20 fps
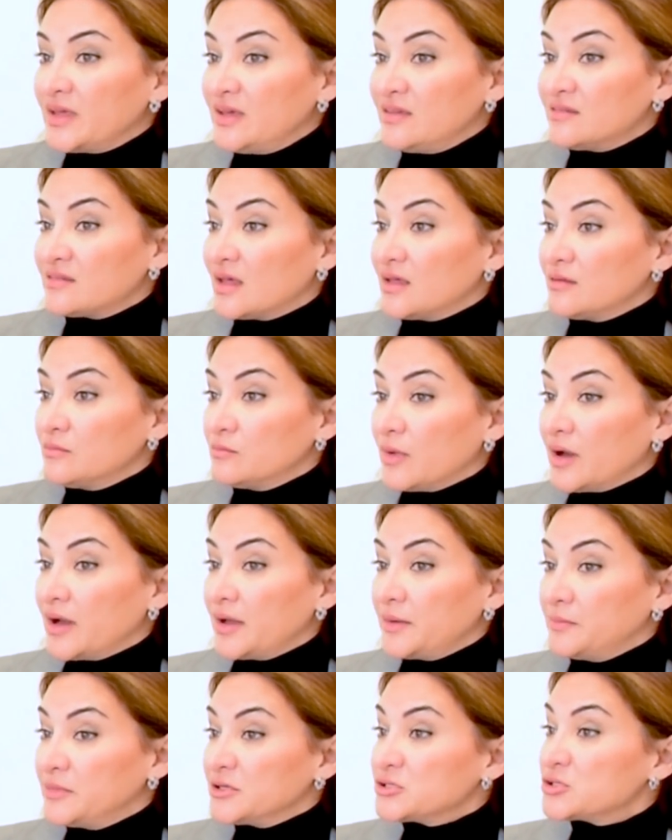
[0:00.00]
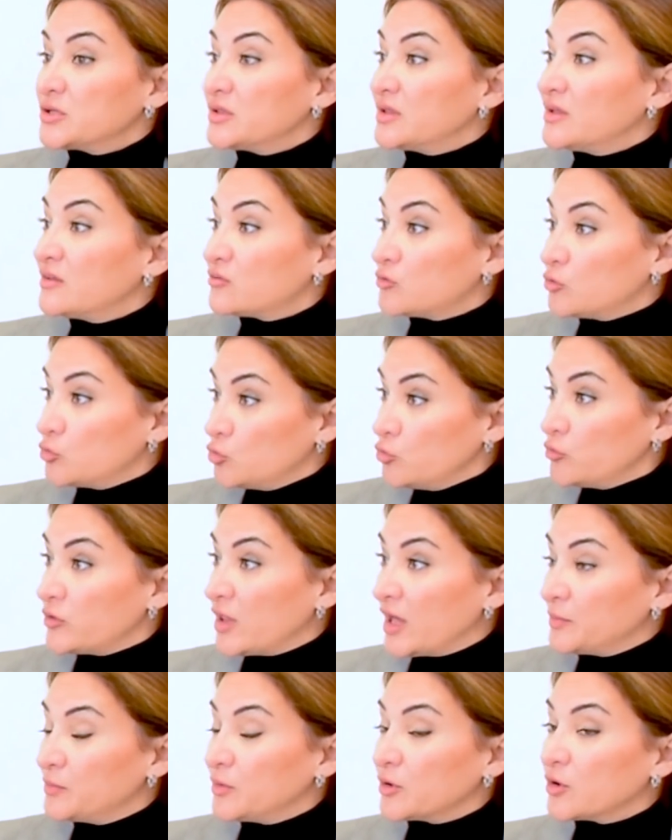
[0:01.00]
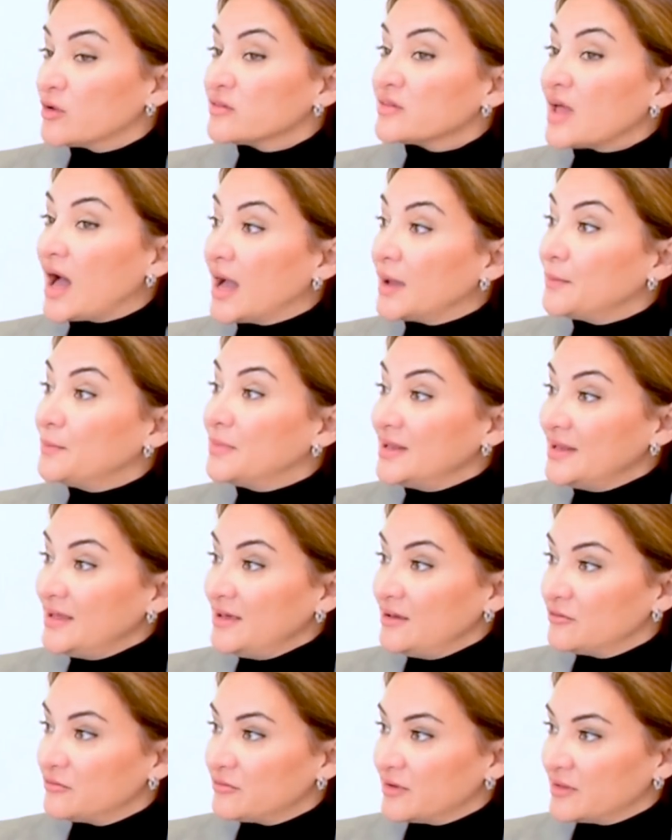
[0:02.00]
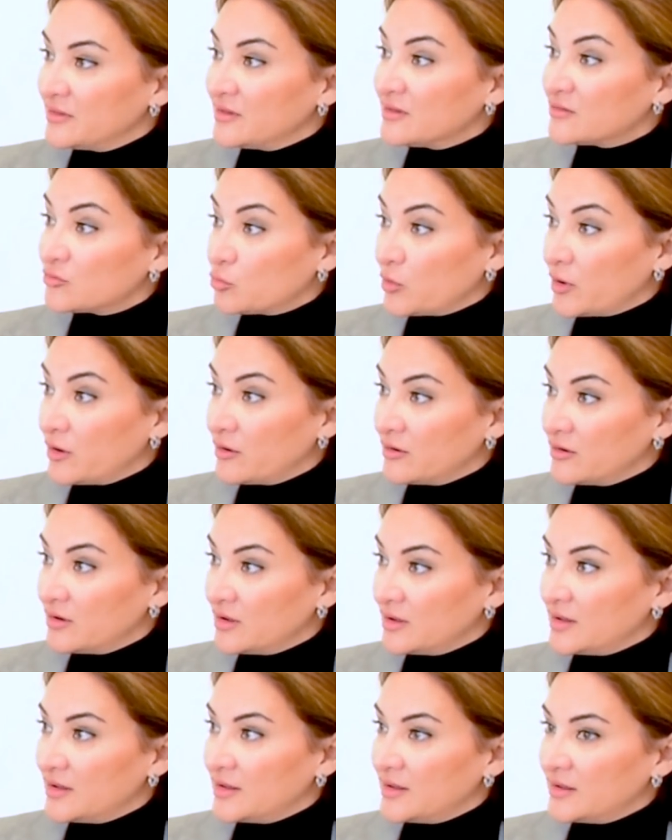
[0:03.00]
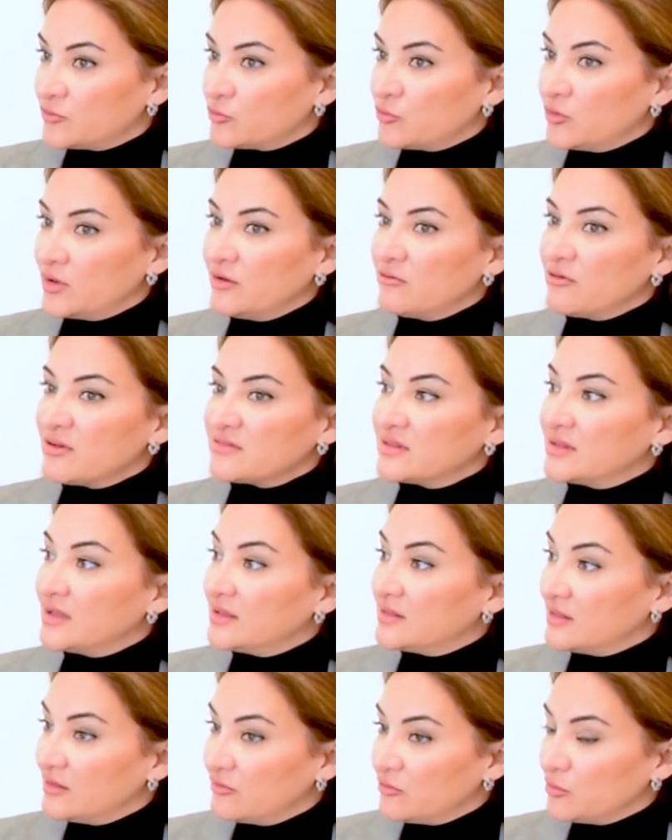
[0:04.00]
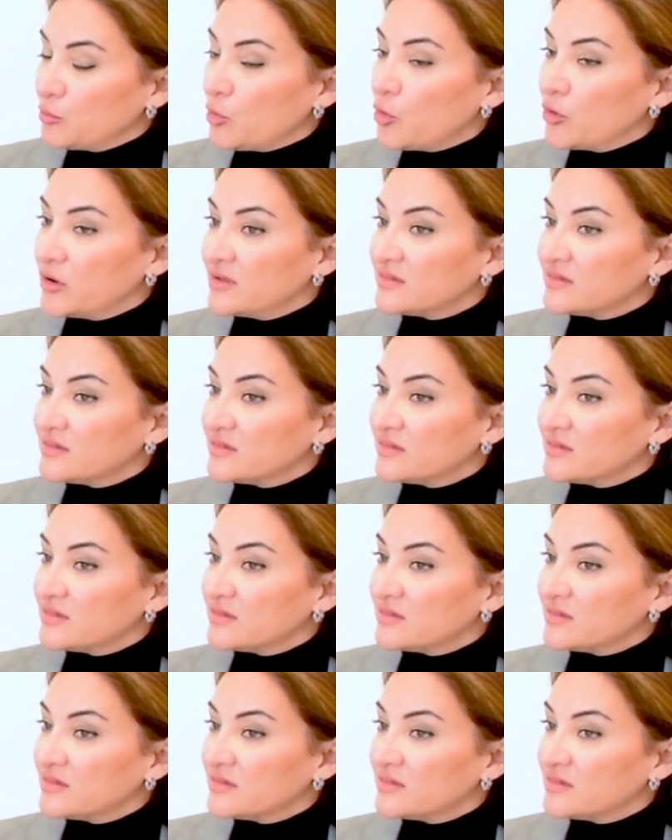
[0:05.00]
he said, my mission is to do that because I believe, and this is where it really resonated even more.